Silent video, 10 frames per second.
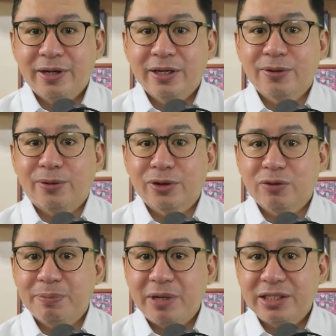The Court
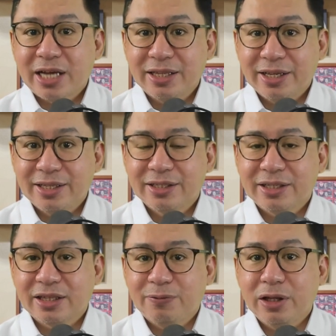of Appeals added
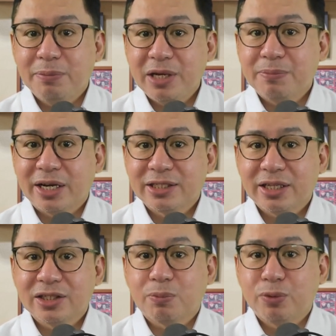that the Philippine
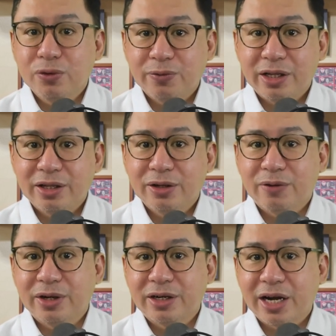President's approval
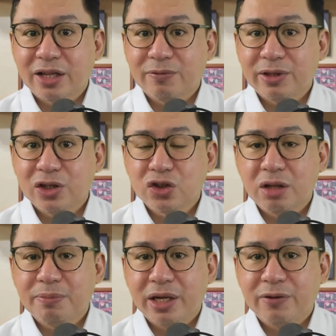of the grant of
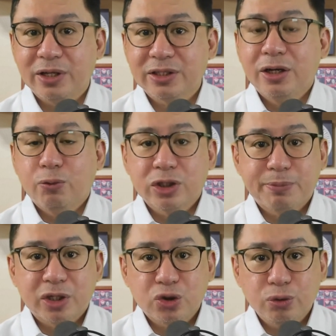additional benefits
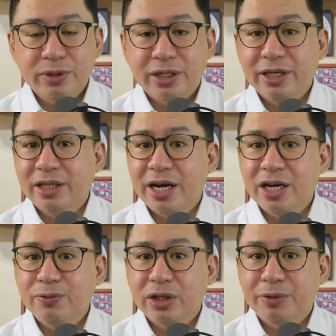was presumed in
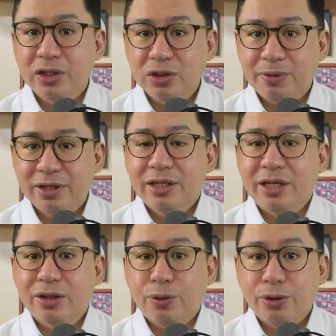line with the principle
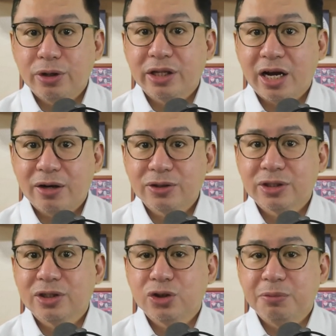that all
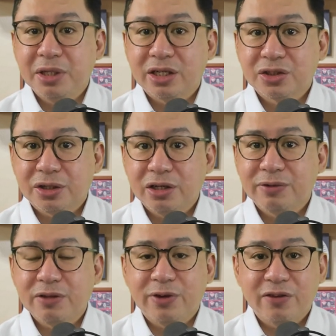doubts should be
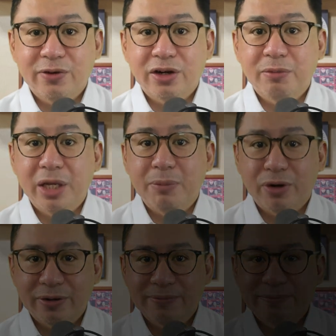resolved in favor of labor.